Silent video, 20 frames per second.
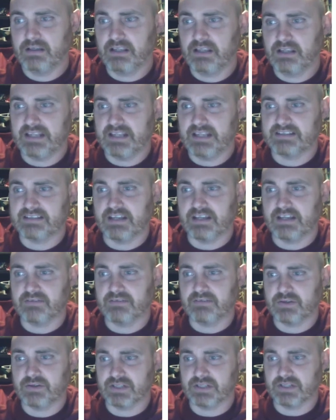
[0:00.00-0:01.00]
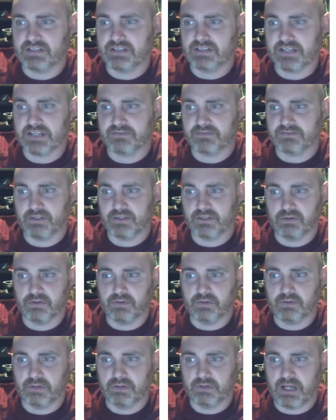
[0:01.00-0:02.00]
instead of using TensorFlow
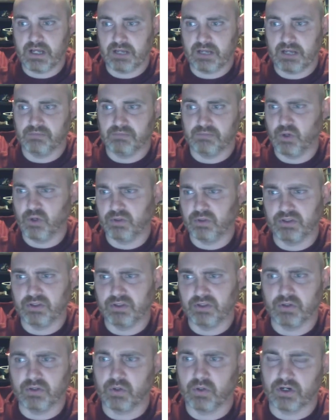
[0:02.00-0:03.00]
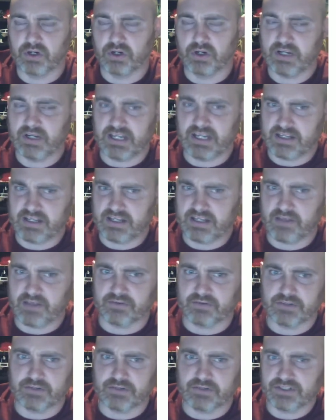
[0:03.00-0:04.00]
mobile or any of the other
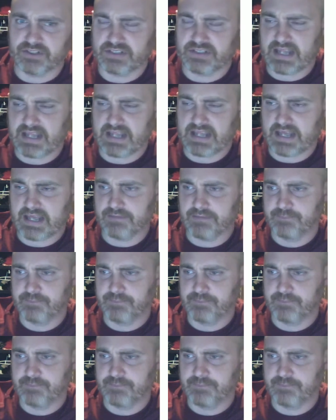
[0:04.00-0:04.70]
versions they had